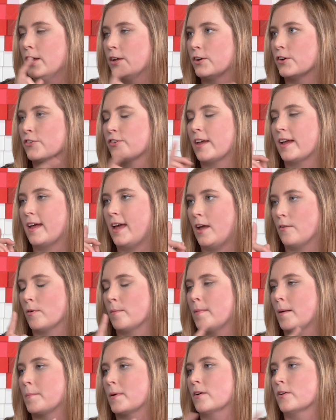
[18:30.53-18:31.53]
You're saying, hey,
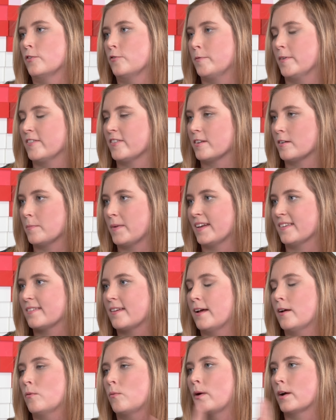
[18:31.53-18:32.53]
remember, you've visited my
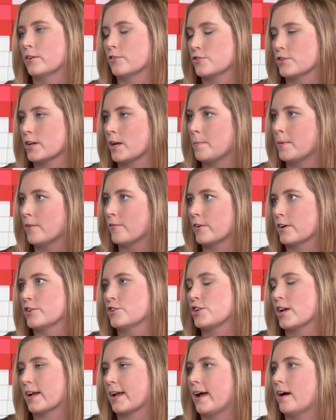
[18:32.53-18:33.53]
site. Why don't you come over and
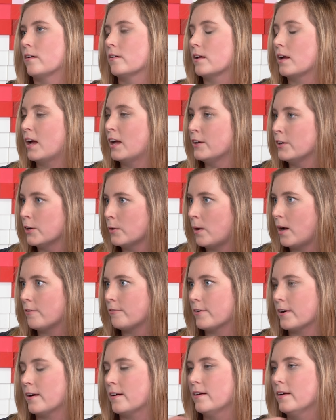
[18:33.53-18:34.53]
check out a new
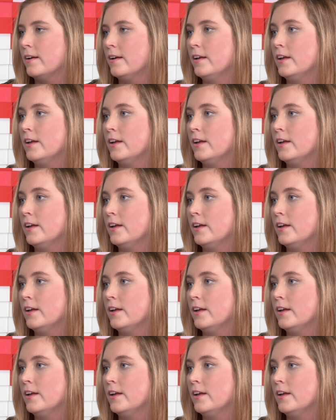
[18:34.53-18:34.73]
offer?